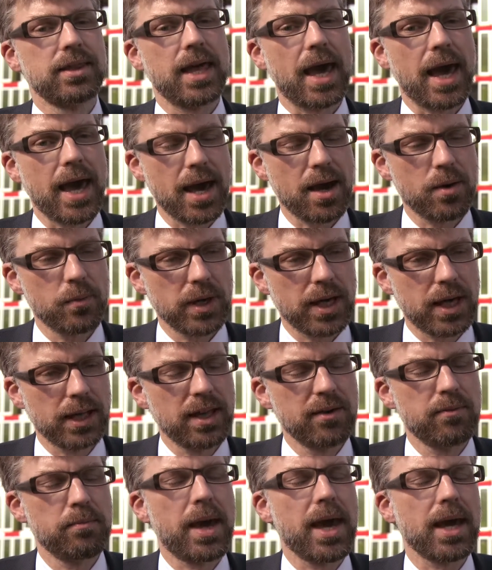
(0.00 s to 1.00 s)
there we
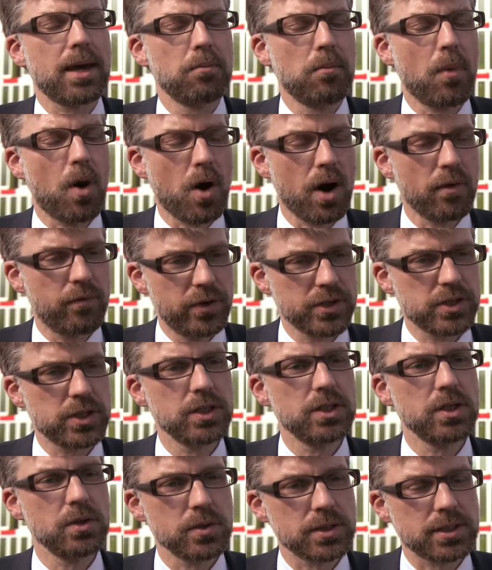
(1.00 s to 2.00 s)
can even make more
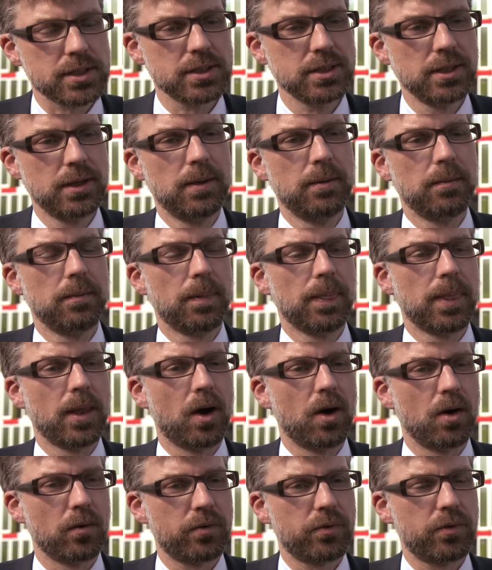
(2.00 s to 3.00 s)
efficient use
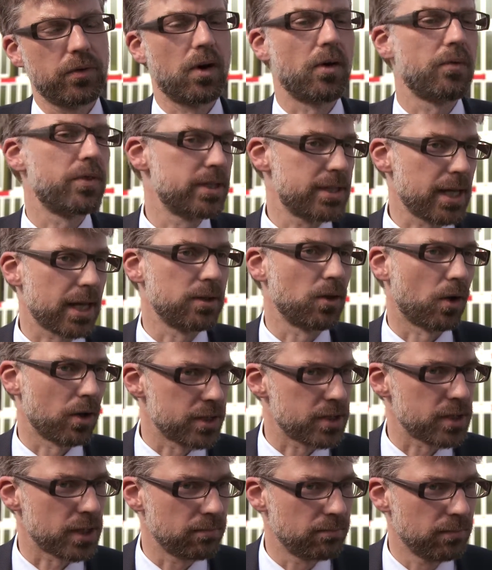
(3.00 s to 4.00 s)
of the
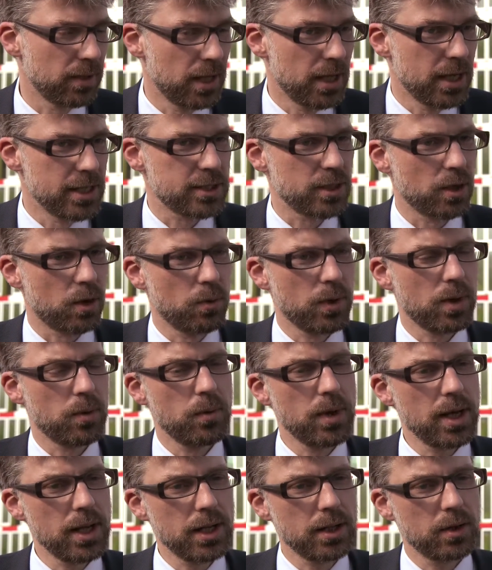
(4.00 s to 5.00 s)
technology. So we're
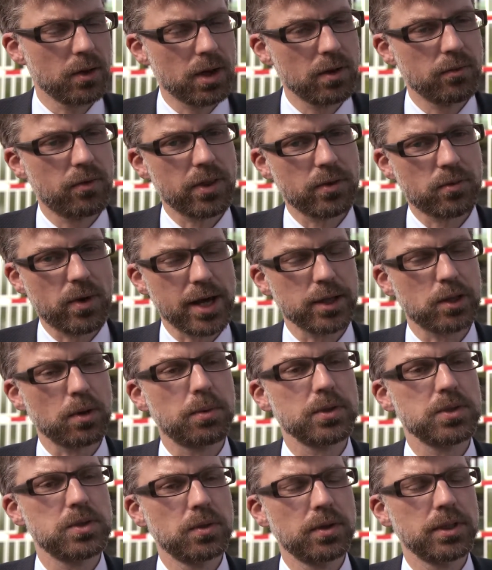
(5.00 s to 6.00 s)
really looking for the right
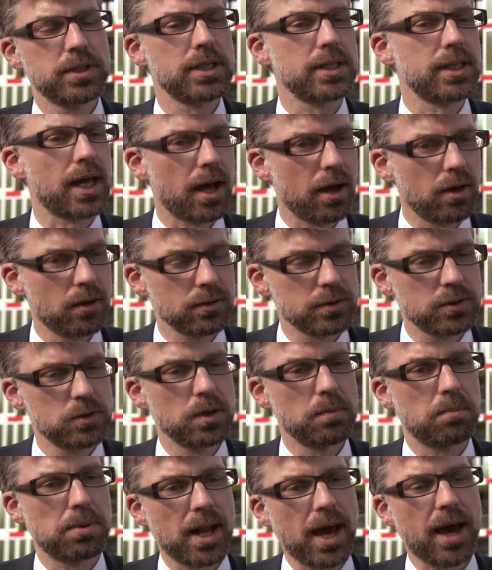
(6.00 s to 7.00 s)
opportunity now
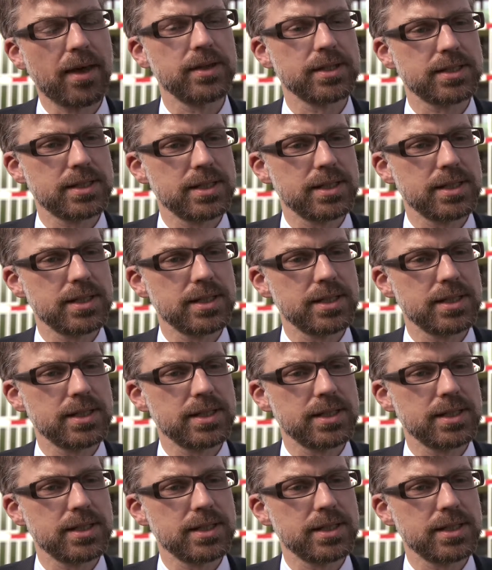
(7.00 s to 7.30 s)
to apply the